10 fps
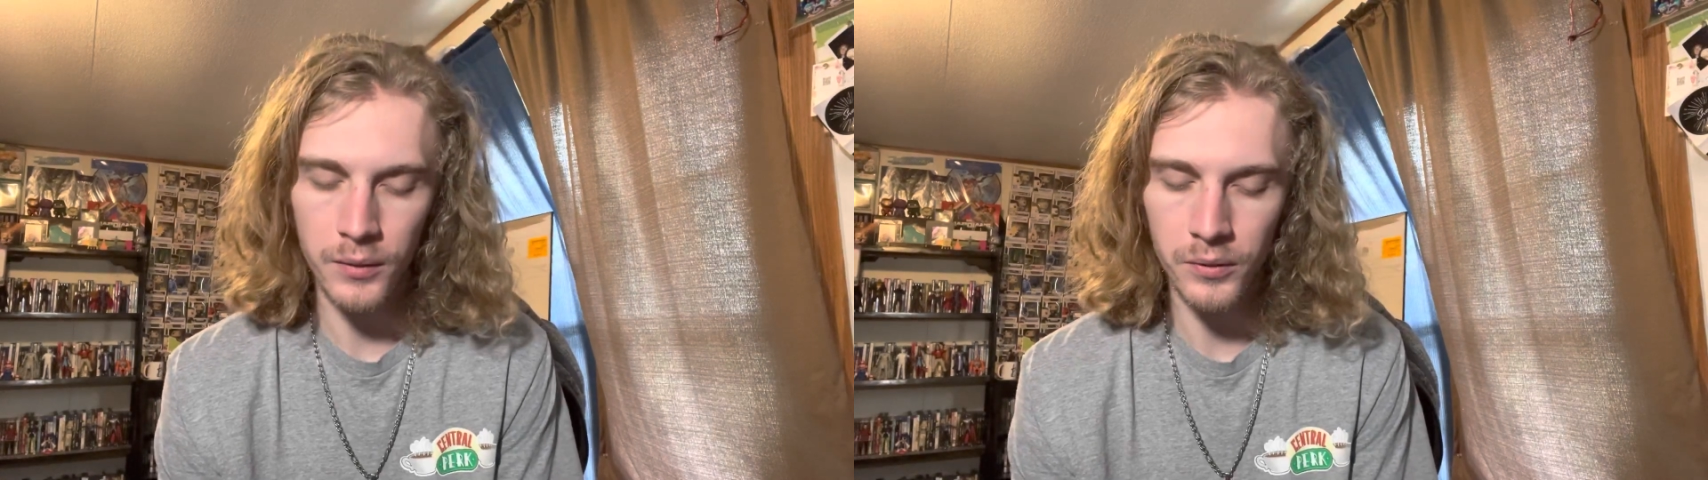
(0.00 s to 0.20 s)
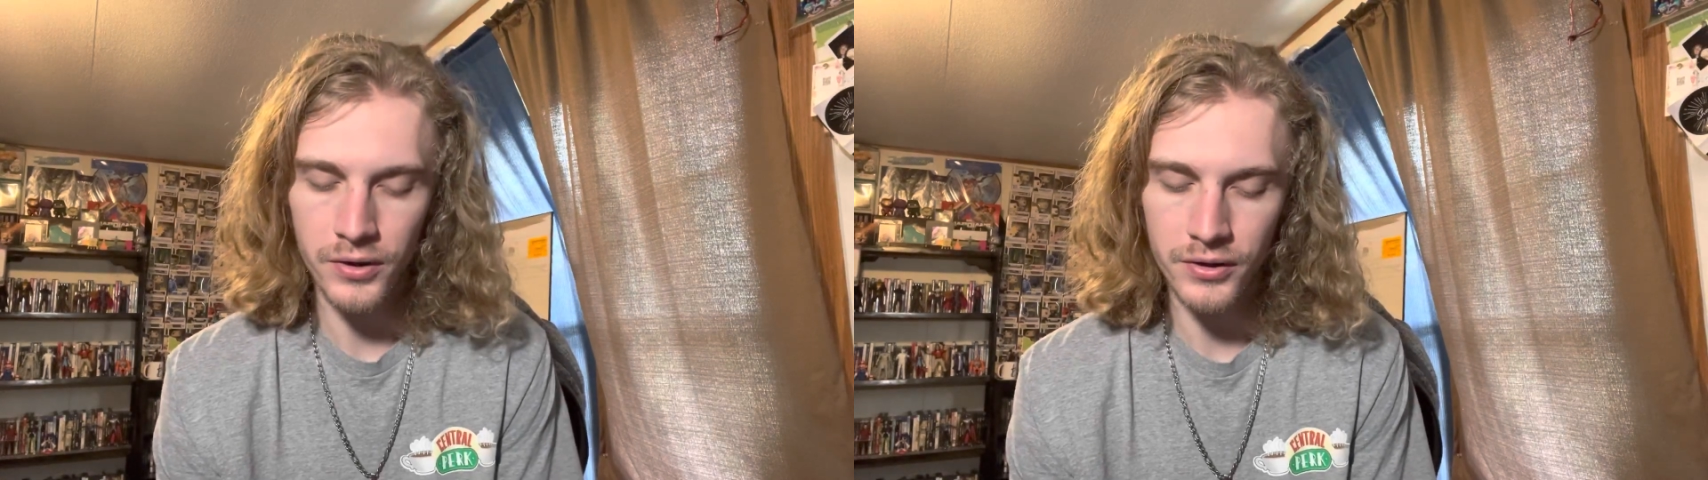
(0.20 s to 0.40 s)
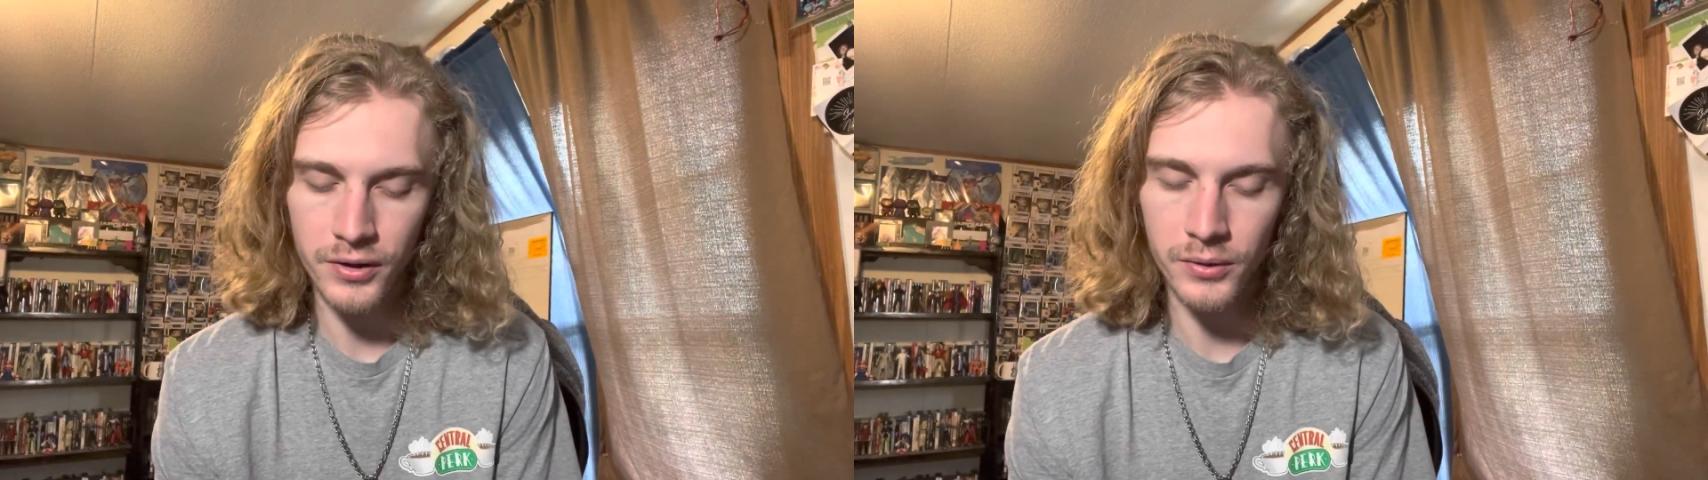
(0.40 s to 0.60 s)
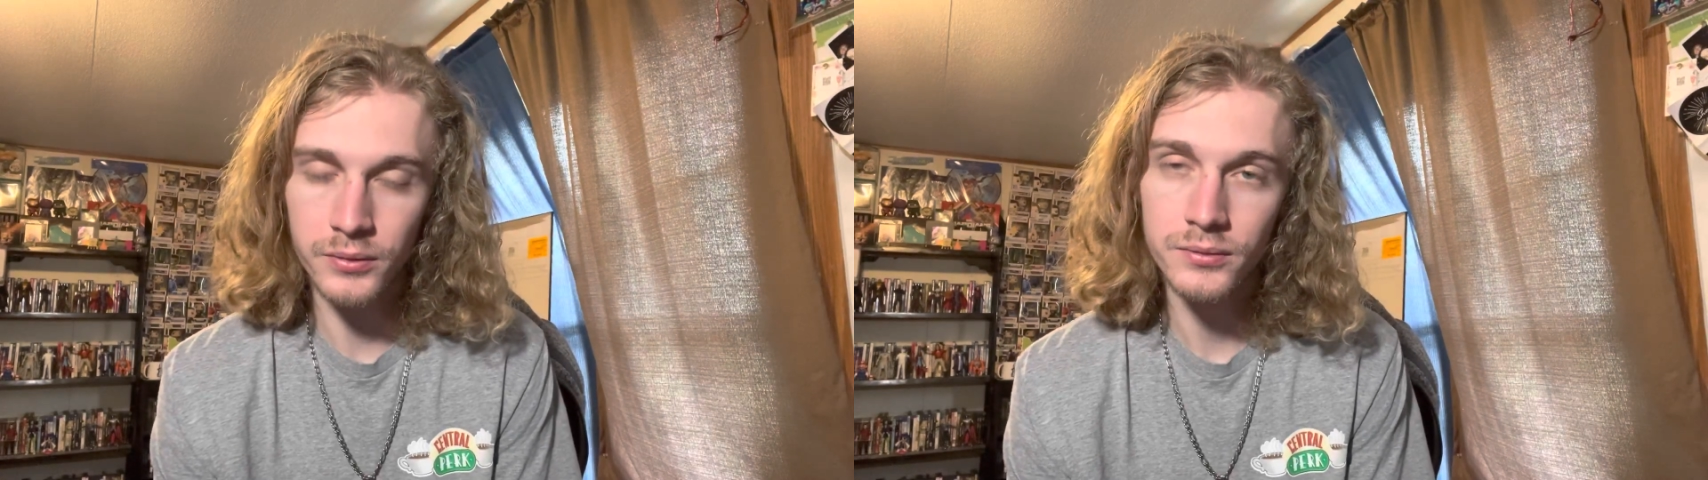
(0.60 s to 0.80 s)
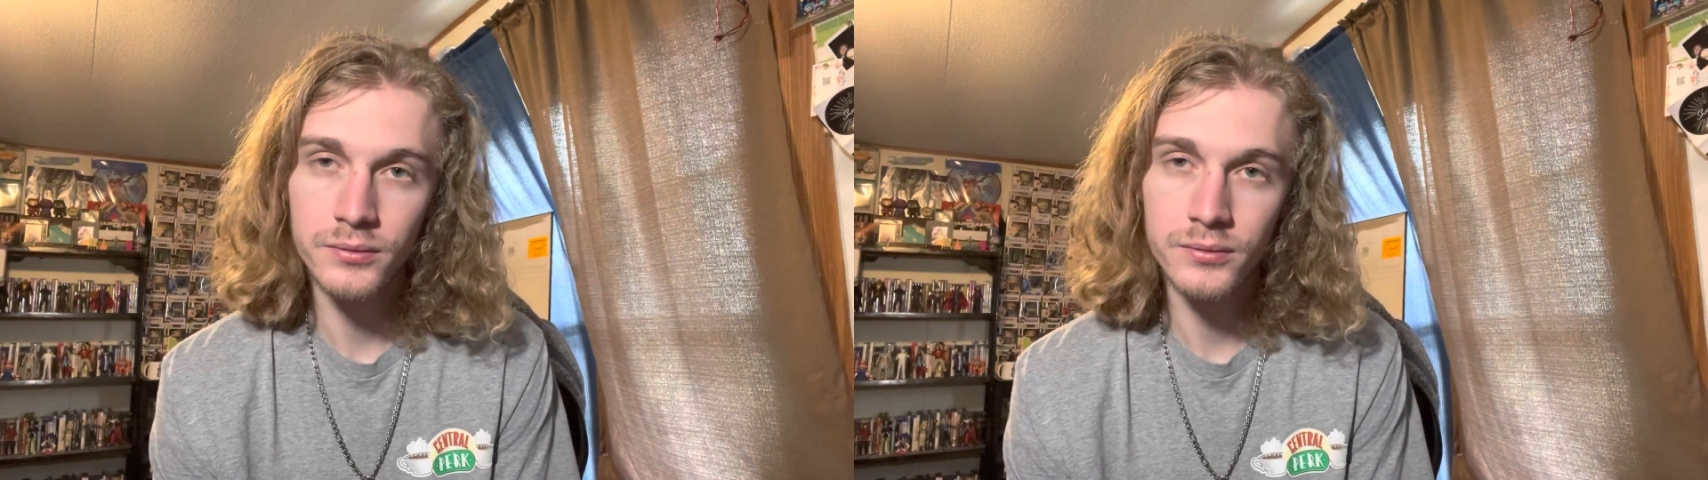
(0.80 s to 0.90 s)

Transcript: want to know